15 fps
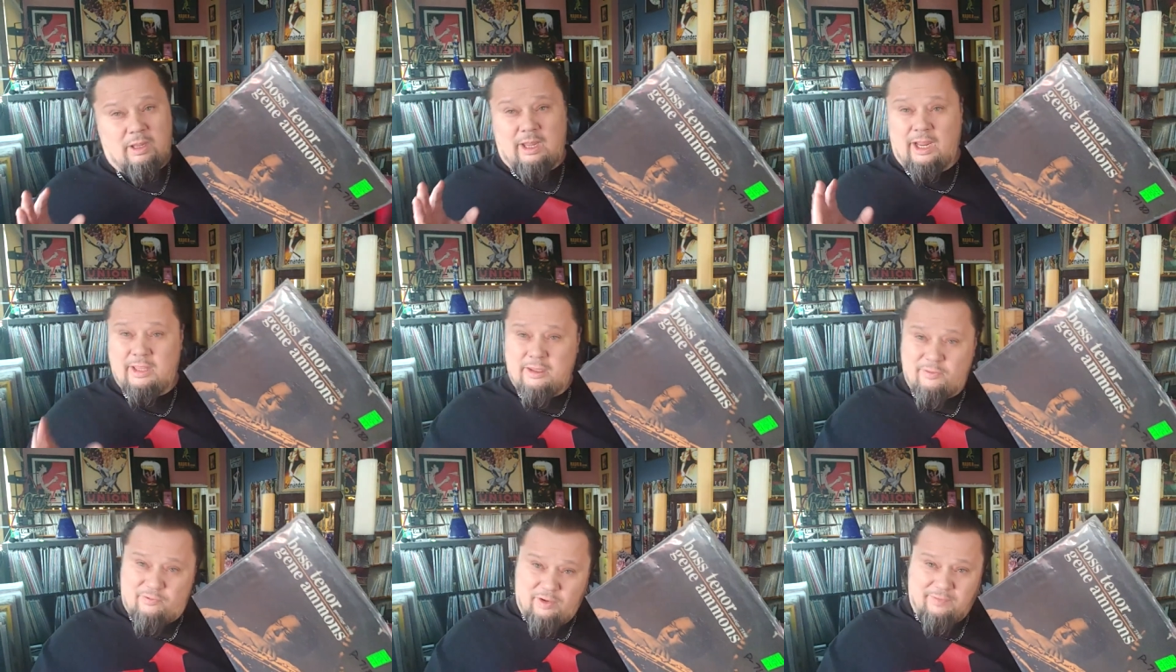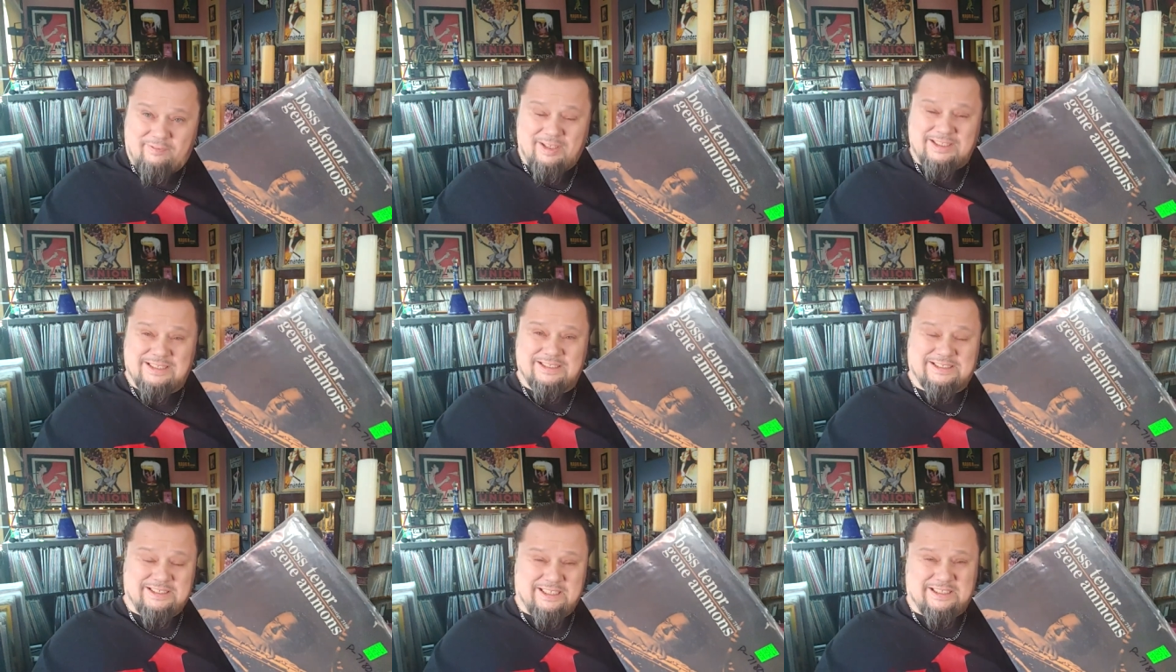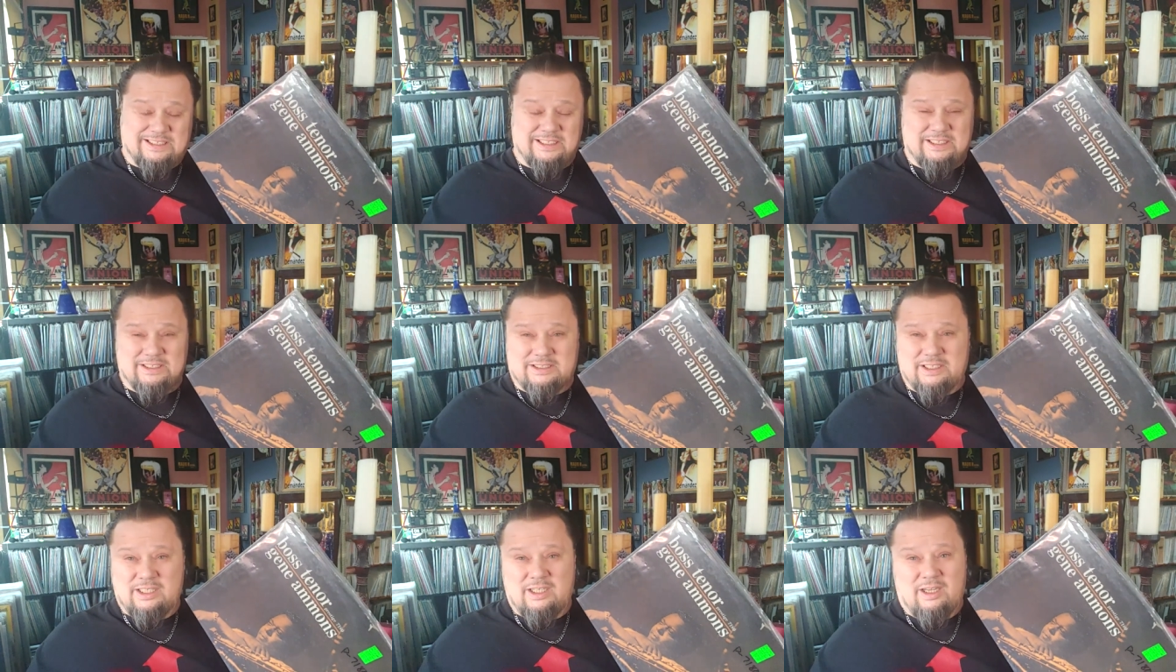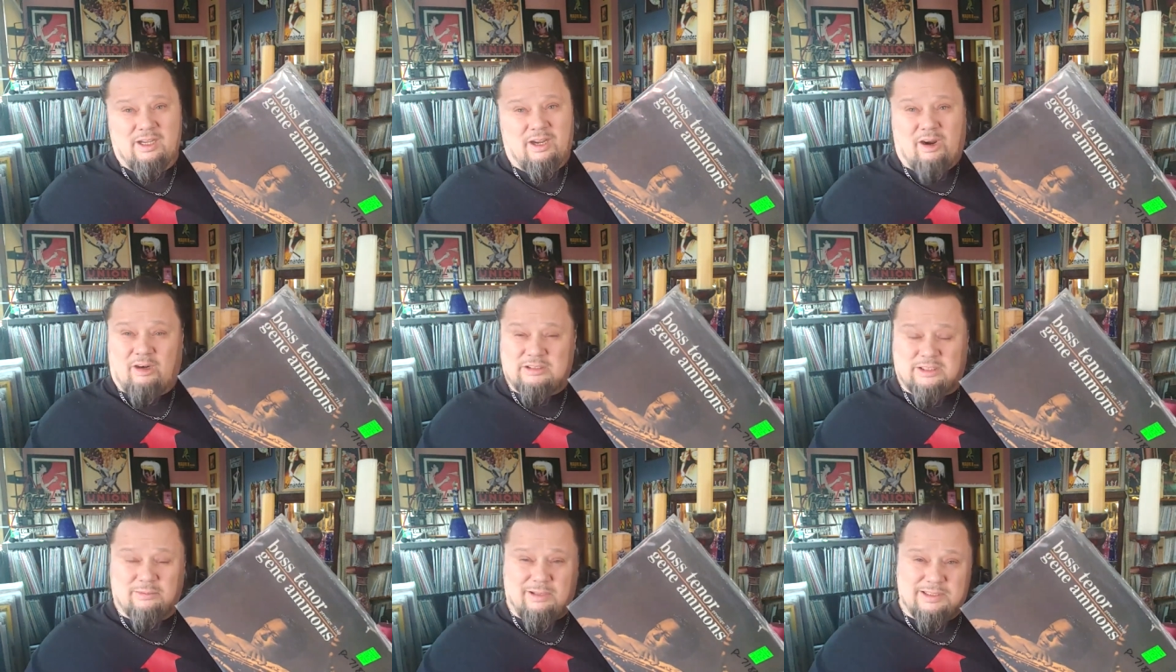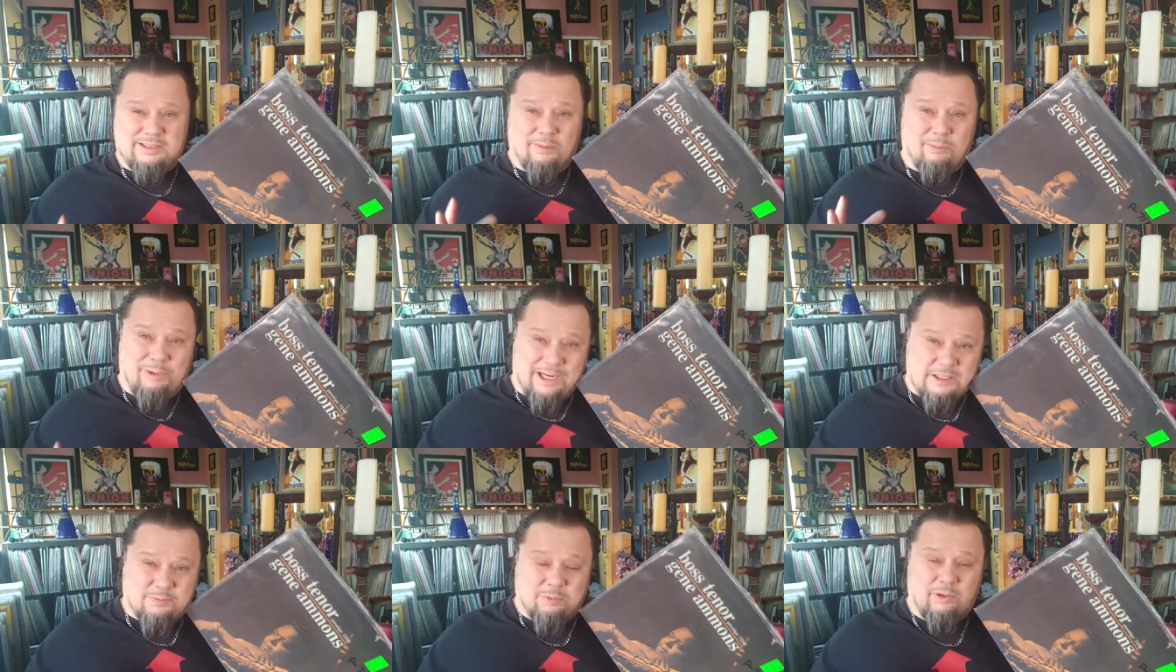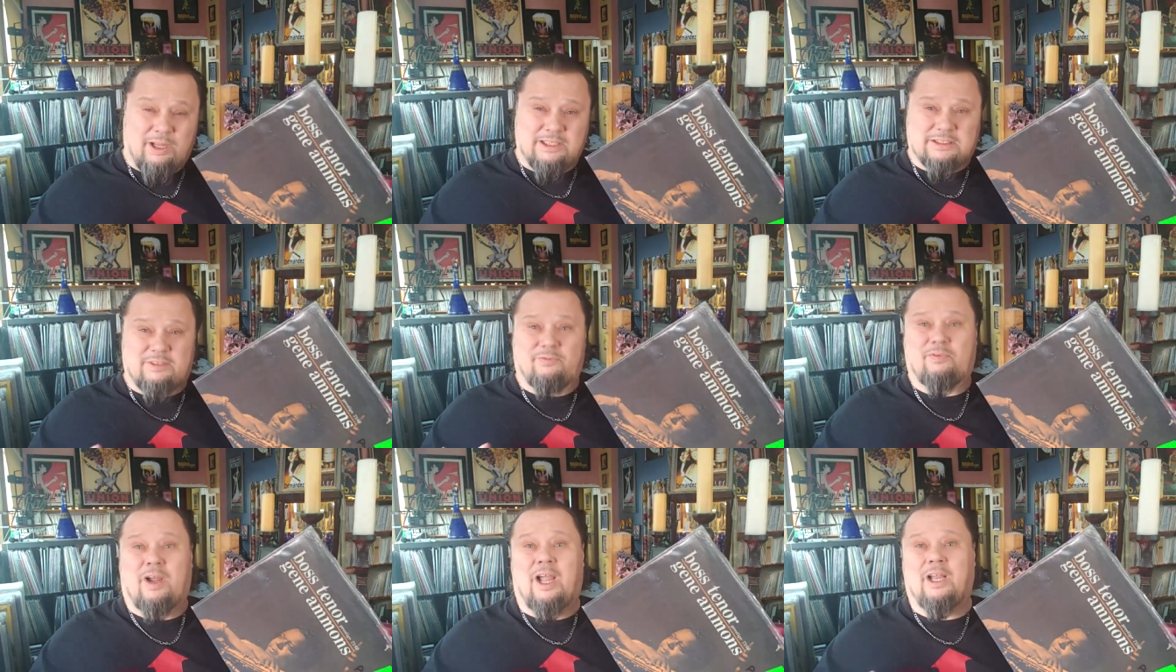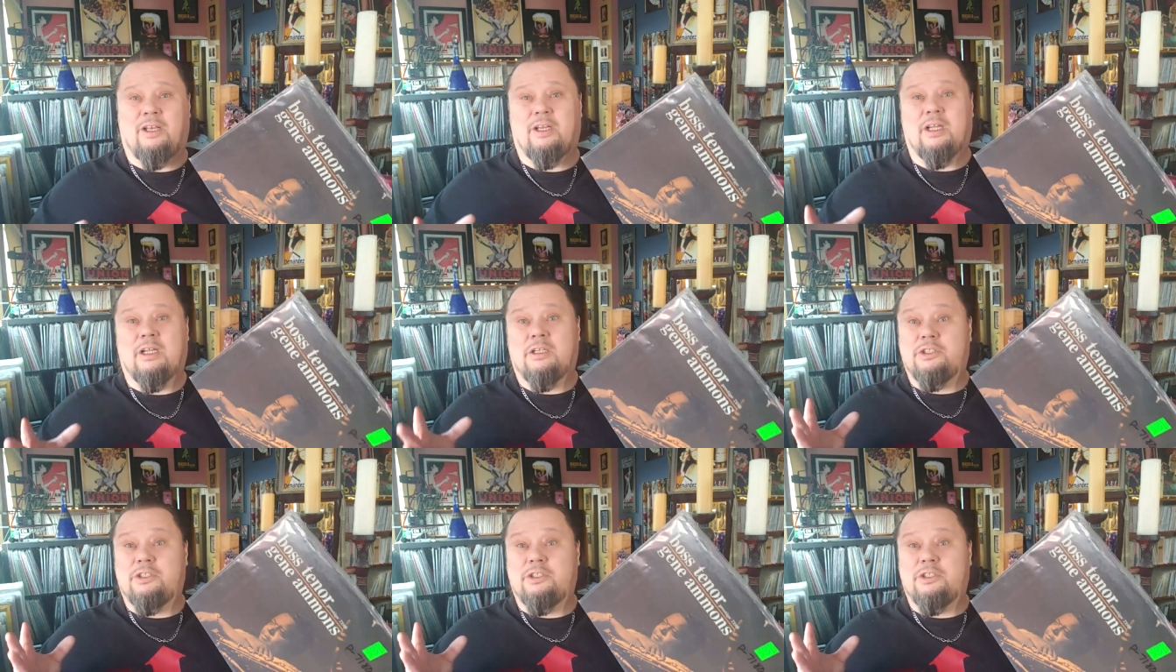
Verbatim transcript: in the 50s and 60s are sometimes the best place to find